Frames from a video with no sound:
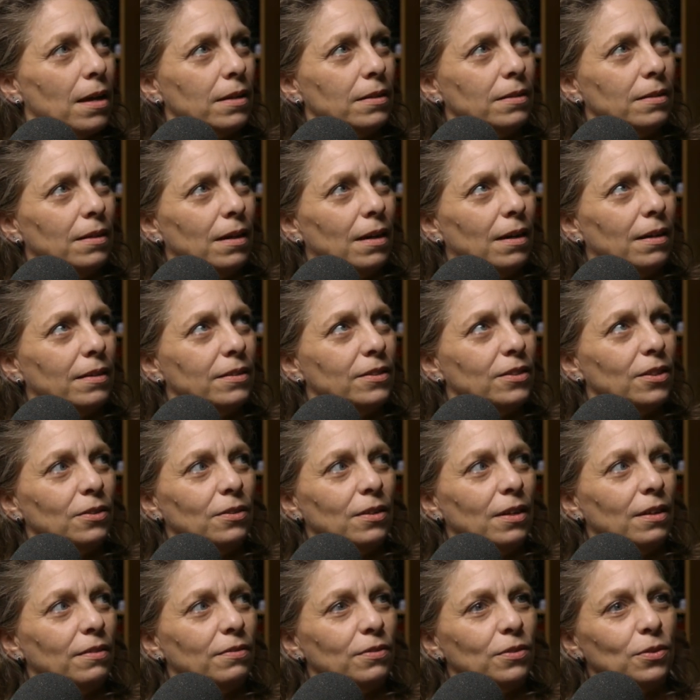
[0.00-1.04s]
I don't
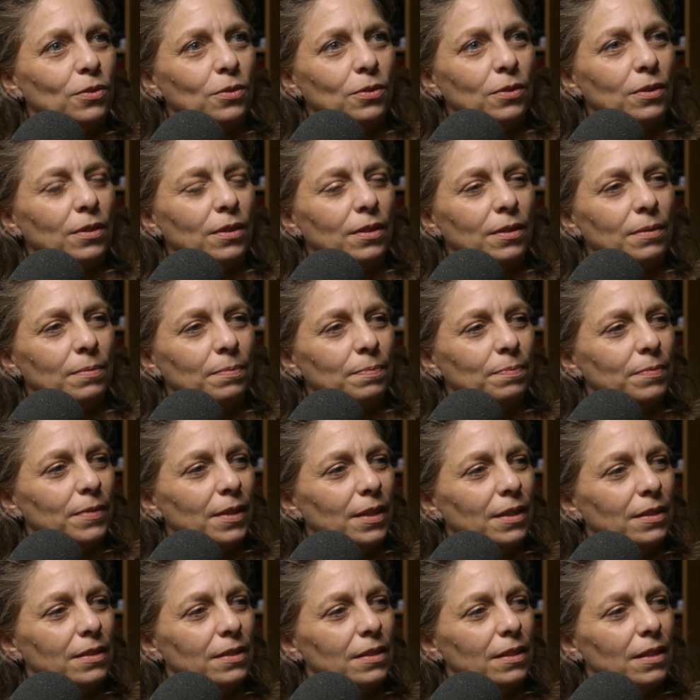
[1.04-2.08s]
live in,
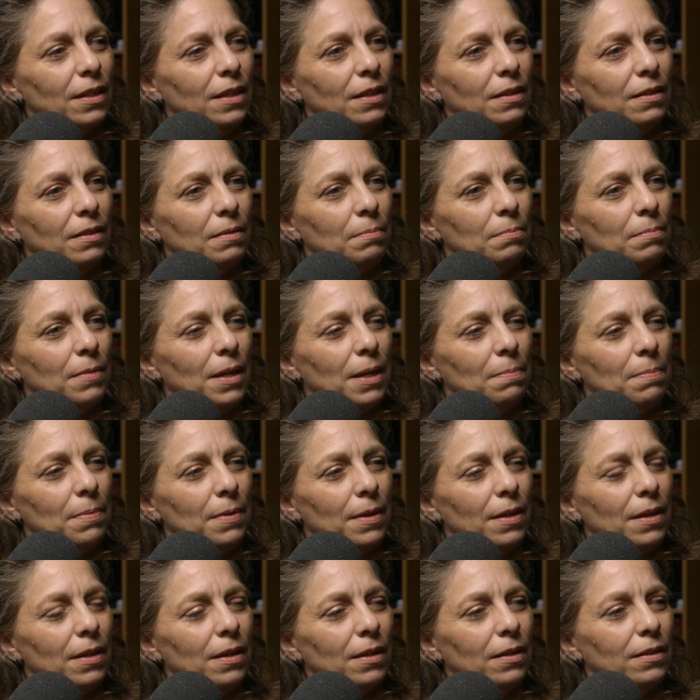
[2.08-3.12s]

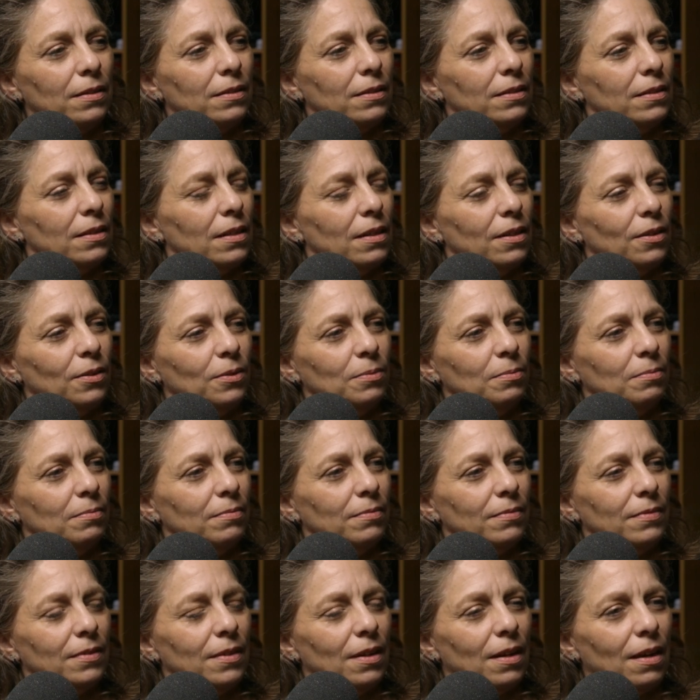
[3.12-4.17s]
no,
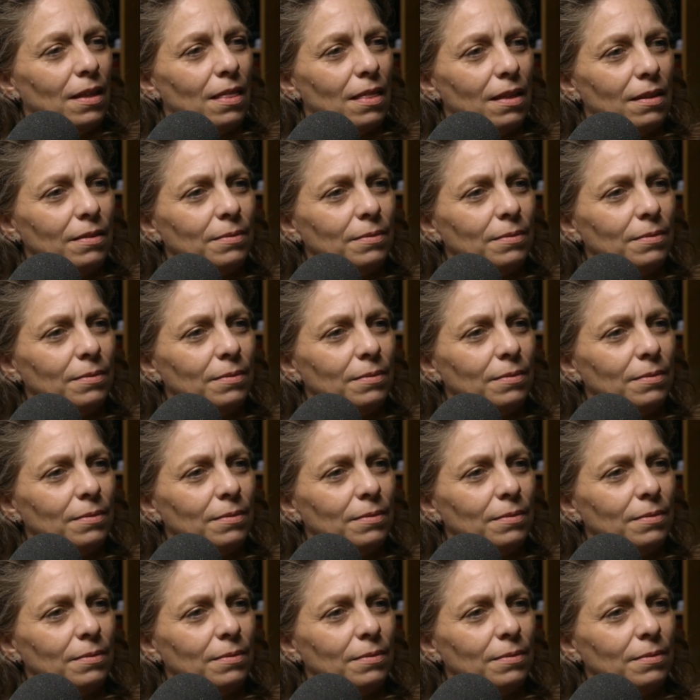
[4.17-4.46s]
neither.